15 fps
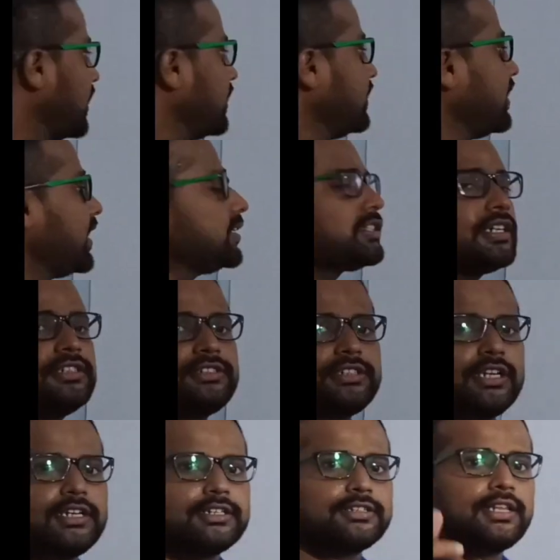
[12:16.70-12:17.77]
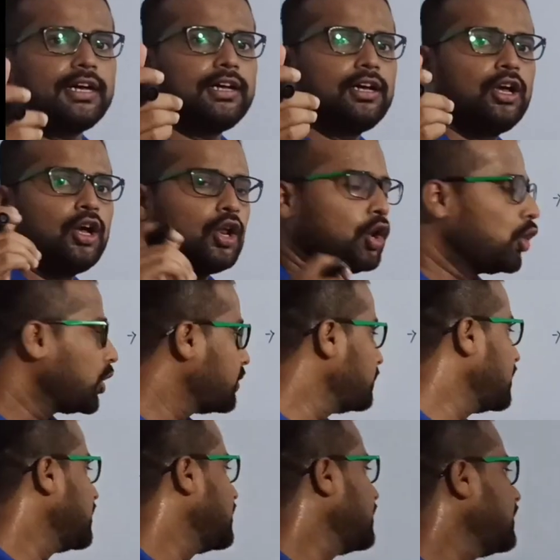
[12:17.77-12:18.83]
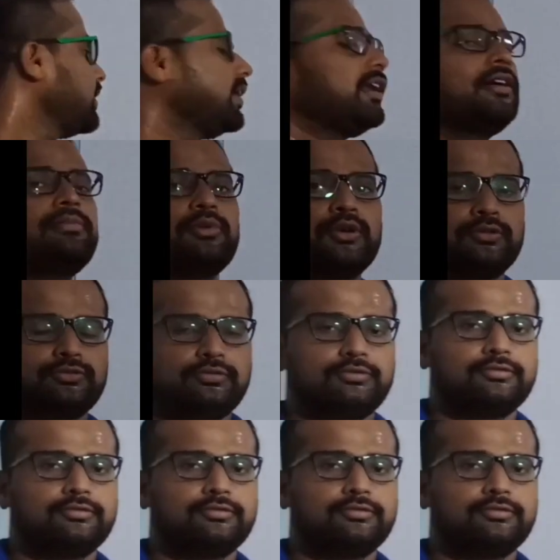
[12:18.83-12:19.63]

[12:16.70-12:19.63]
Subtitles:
India is considered as the lower middle income group.